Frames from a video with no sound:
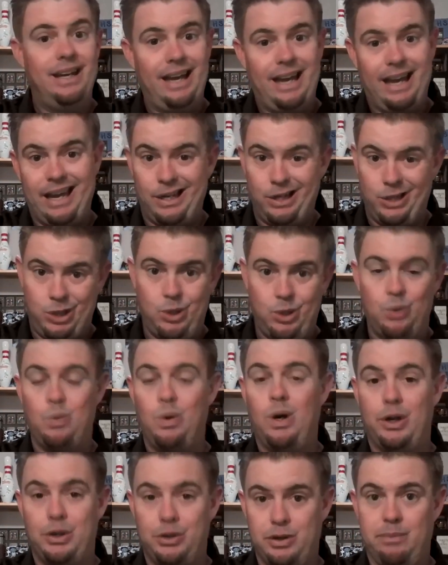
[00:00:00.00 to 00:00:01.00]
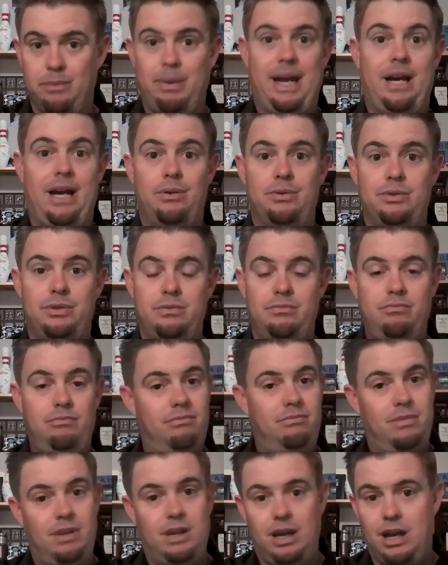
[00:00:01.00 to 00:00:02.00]
at 200 pounds.
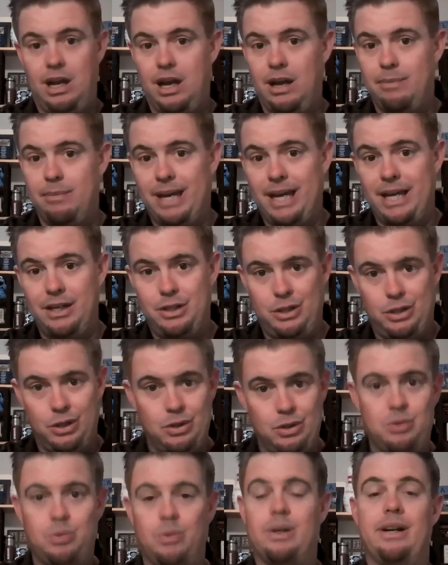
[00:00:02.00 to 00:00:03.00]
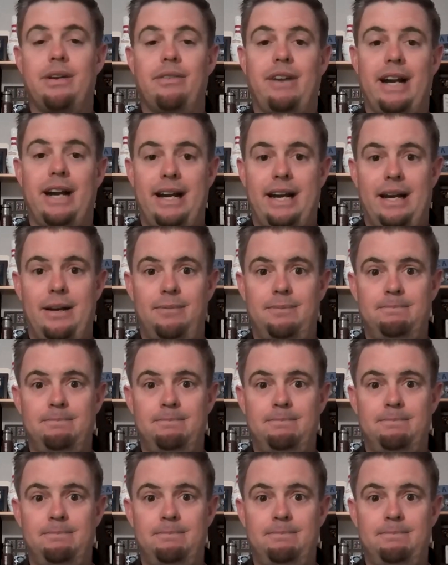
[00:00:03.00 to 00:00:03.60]
I'm at 220 right now.